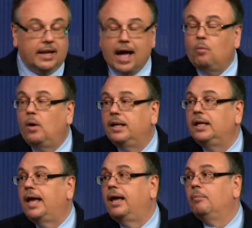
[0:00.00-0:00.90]
In that
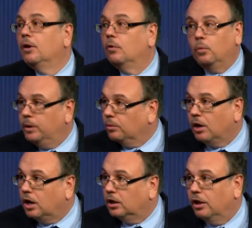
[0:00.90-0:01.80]
one game, we
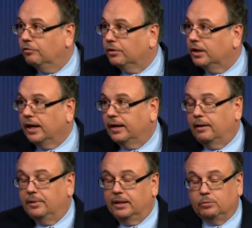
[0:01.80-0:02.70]
were all over it.
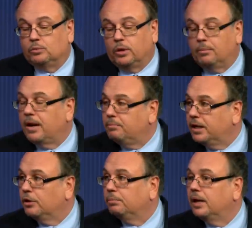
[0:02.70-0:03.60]
I mean, it was one of my
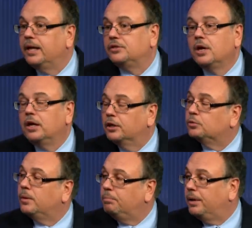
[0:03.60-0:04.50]
bigger plays
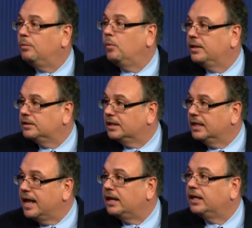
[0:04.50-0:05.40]
is when Pitt went to
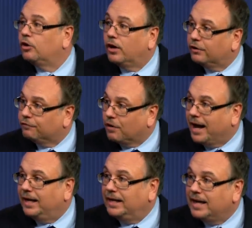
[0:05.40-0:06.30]
Connecticut on a
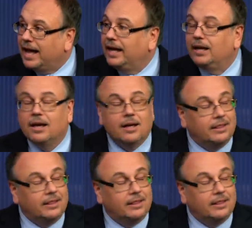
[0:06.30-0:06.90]
Friday night.